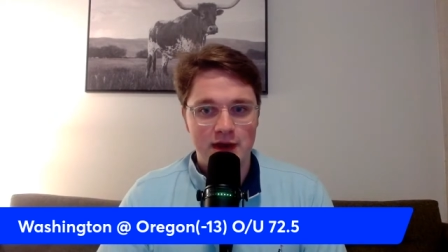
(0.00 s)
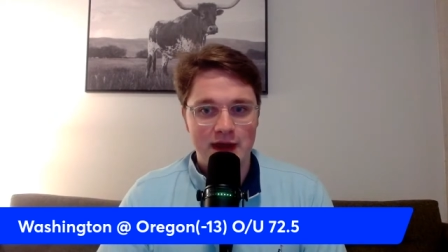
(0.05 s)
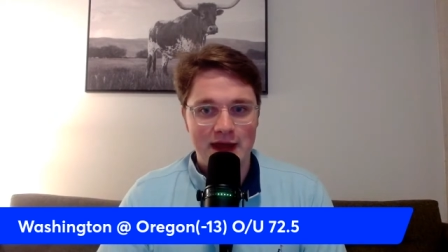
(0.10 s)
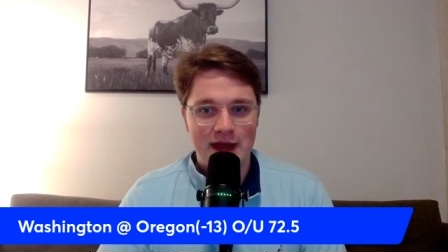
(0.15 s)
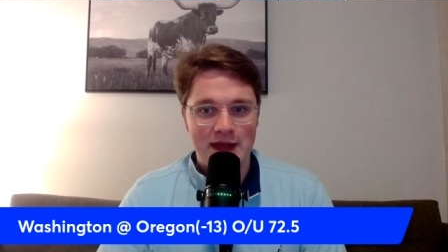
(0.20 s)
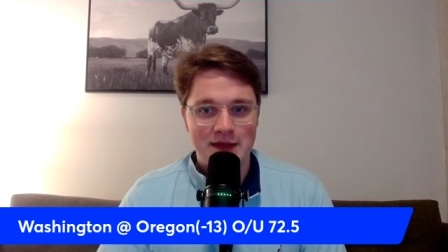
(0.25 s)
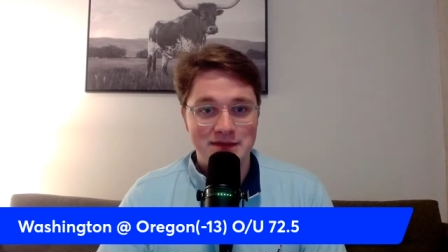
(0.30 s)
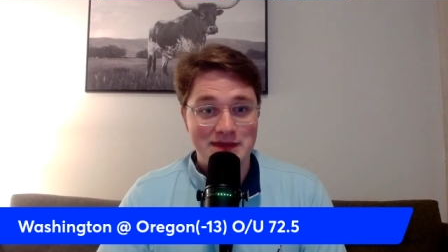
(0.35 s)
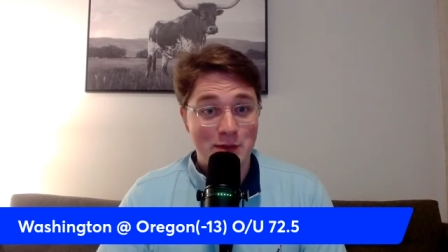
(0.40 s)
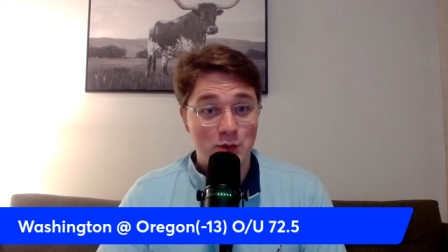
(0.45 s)

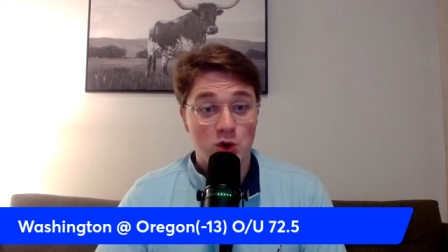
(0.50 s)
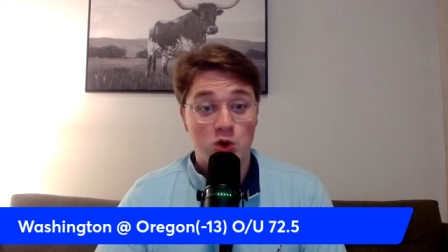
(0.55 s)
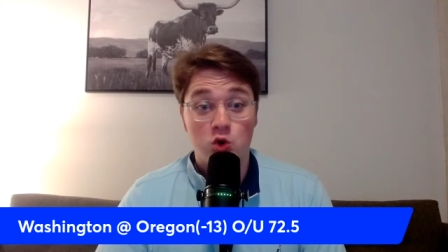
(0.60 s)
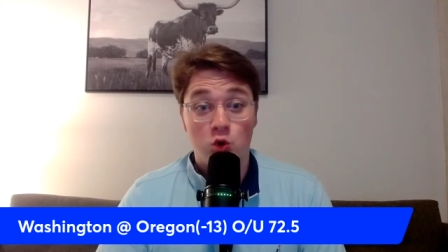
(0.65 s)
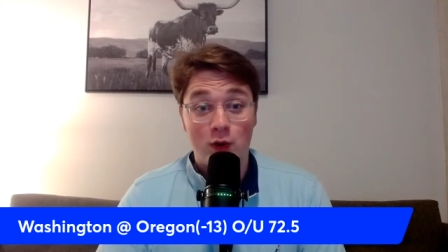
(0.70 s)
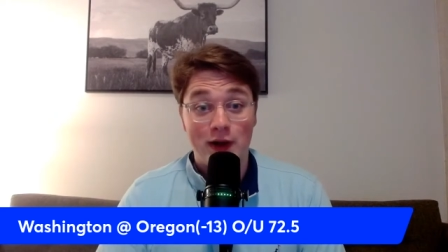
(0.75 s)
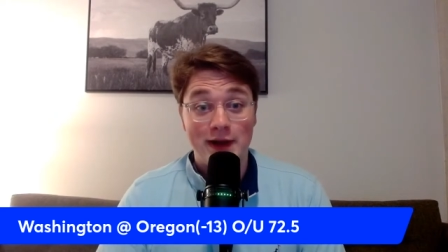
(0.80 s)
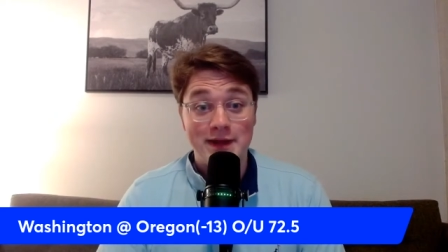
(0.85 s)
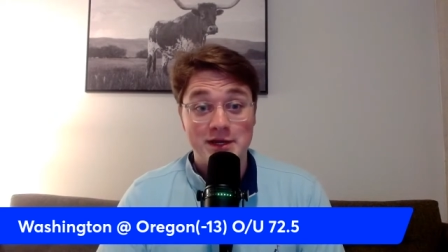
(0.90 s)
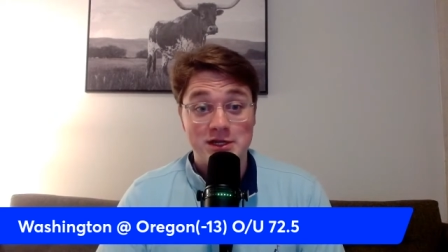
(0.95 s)
and they were
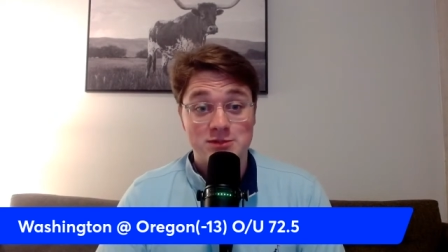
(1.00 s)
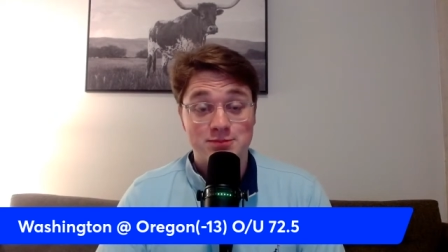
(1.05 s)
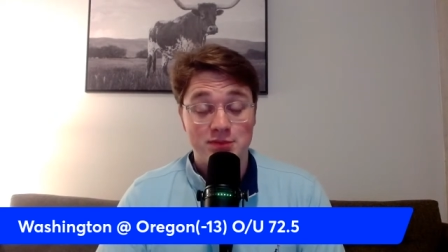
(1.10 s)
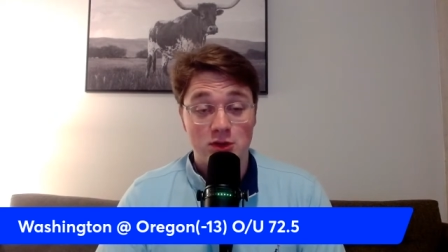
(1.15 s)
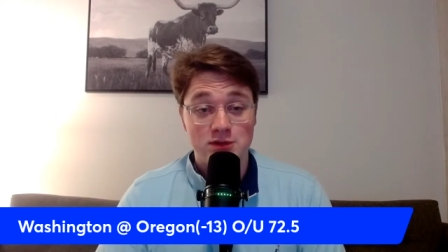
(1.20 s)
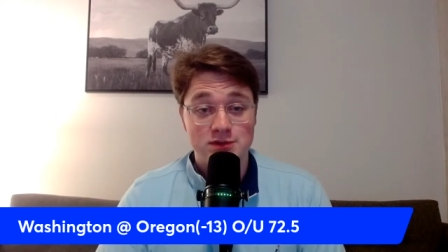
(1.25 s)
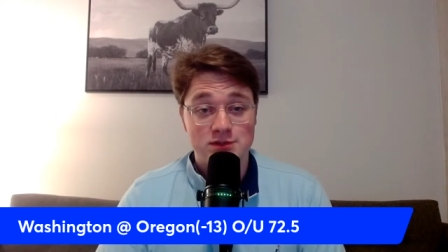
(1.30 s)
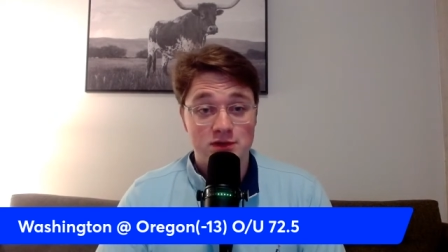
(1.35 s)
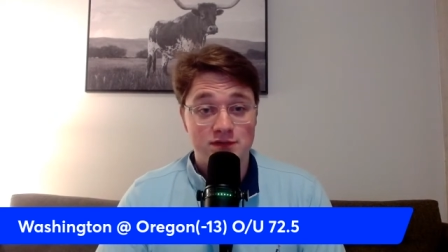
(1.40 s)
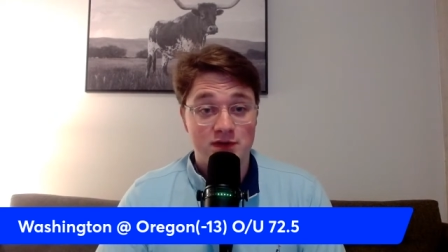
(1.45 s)
quite
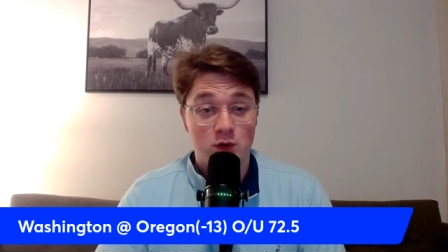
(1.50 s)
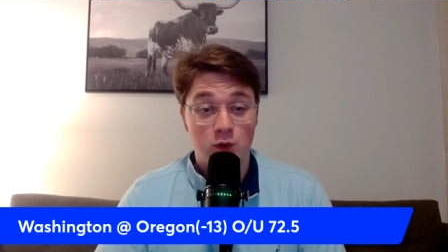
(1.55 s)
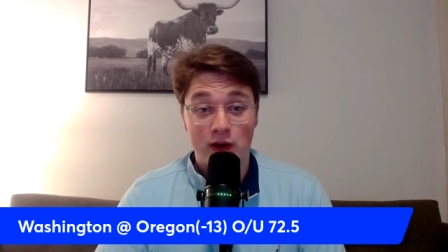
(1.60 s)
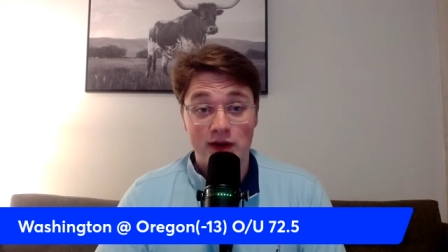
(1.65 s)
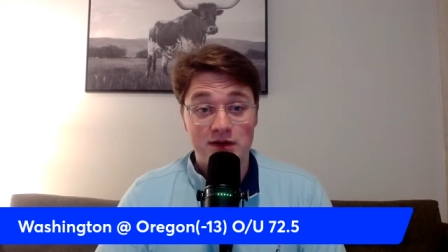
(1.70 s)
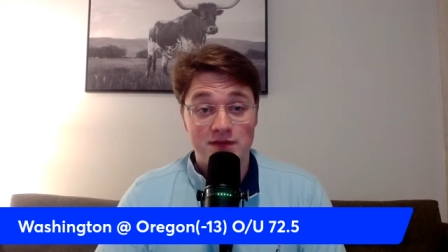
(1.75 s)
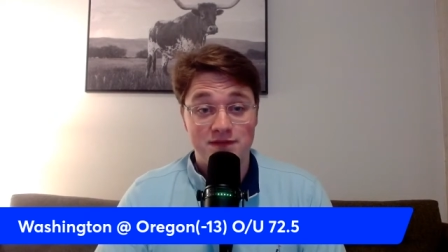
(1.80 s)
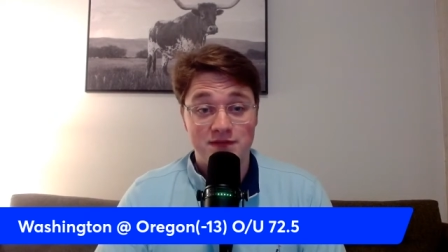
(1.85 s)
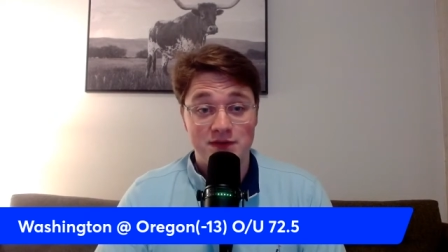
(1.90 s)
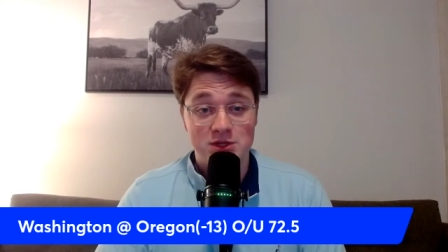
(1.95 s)
explosive and
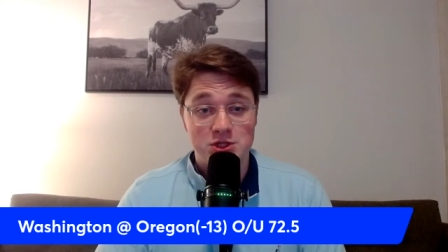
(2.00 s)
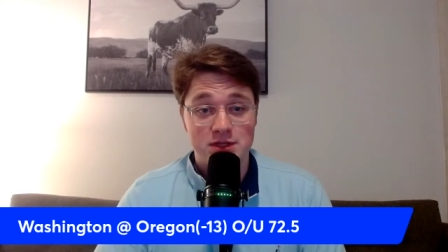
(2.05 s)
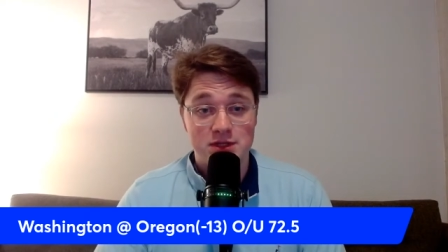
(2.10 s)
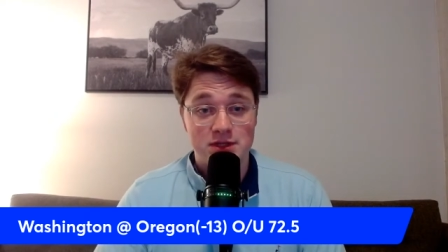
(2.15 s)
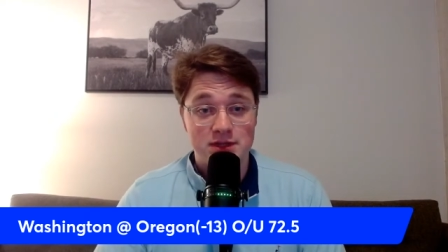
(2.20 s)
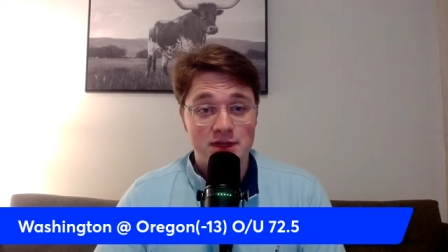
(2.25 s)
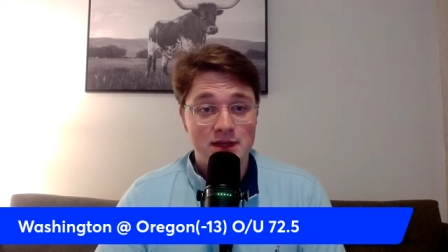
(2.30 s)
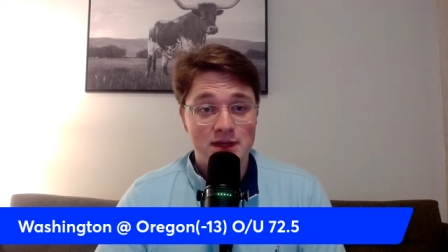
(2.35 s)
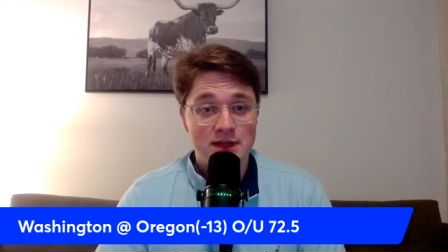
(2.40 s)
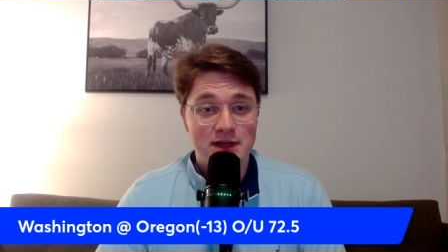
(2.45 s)
quite
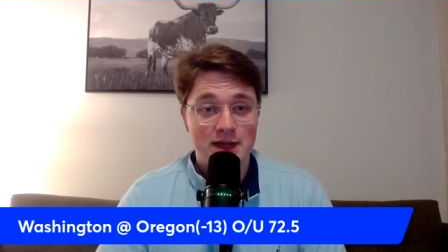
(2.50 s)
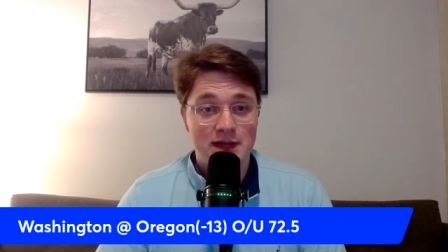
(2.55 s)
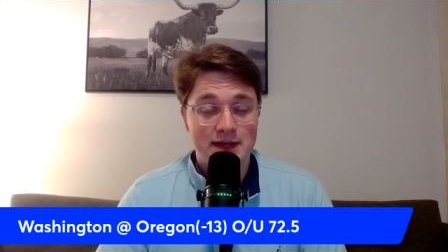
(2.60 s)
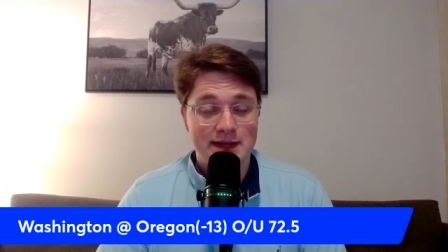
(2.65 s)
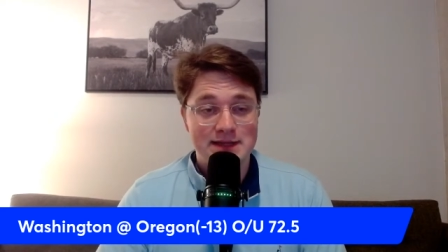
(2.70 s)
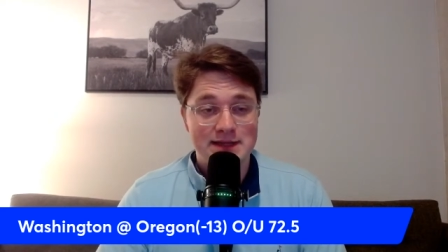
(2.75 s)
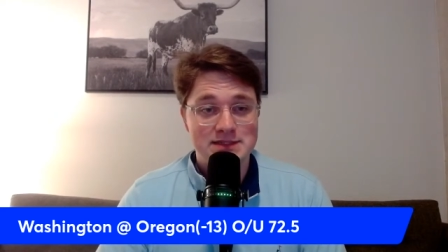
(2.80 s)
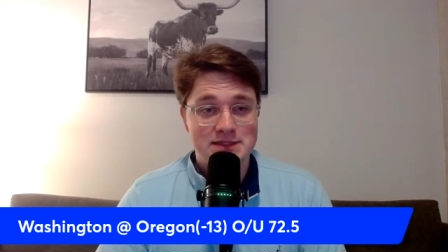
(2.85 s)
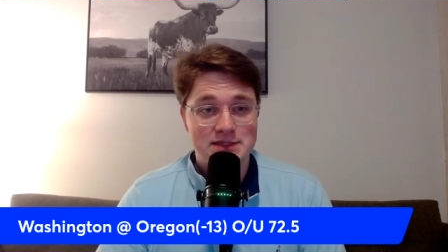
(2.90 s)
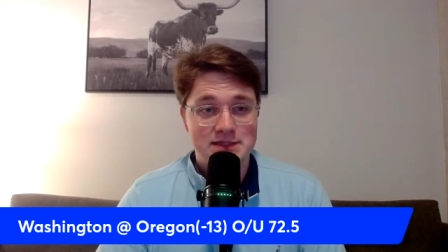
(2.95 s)
efficient
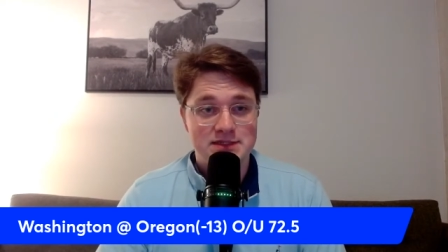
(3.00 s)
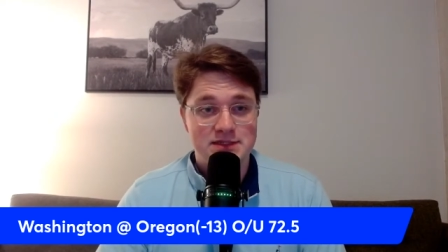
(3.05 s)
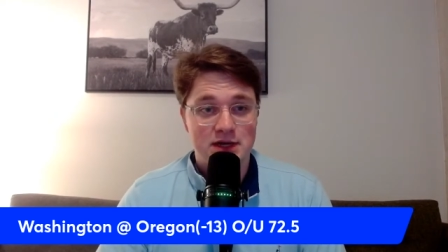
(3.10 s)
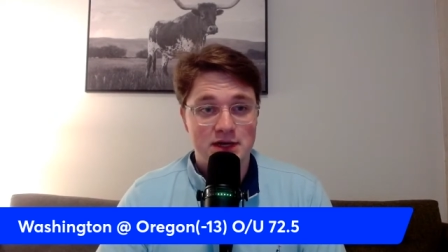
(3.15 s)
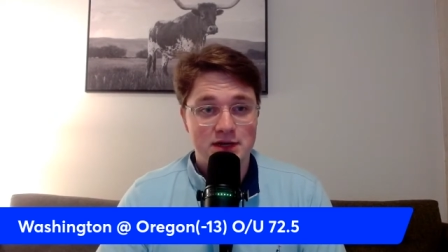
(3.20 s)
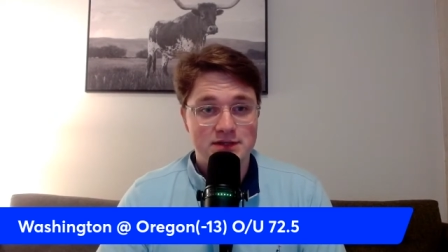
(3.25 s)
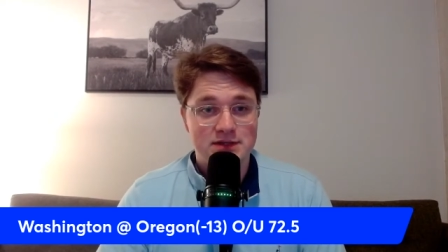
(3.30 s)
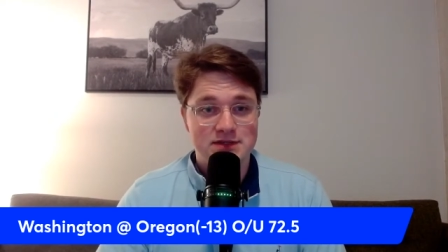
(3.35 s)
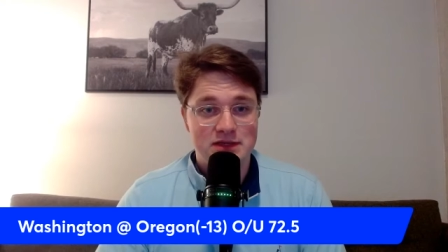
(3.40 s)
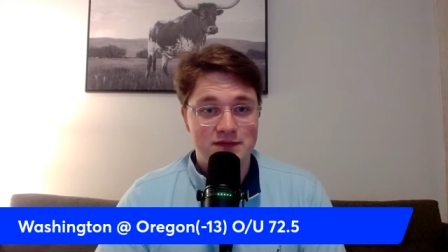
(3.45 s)
against this
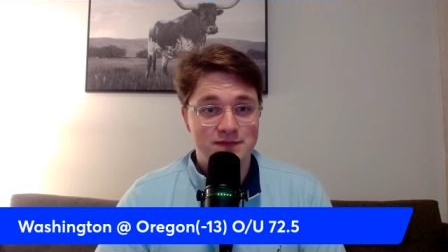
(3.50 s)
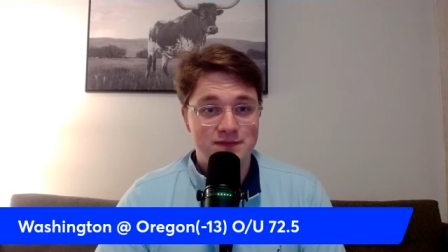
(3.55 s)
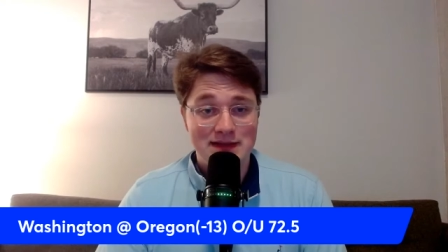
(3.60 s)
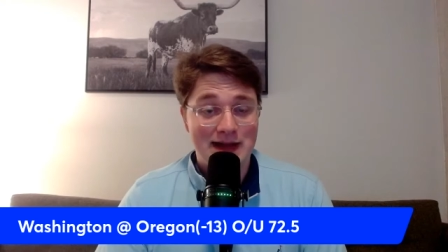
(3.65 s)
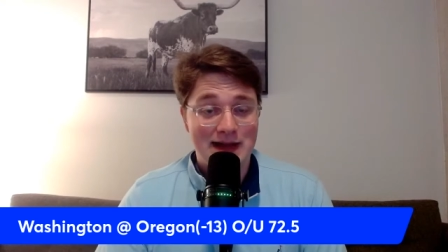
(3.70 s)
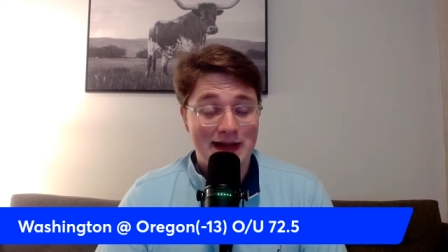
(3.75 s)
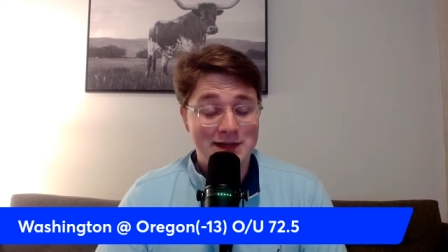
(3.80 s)
Ducks defense.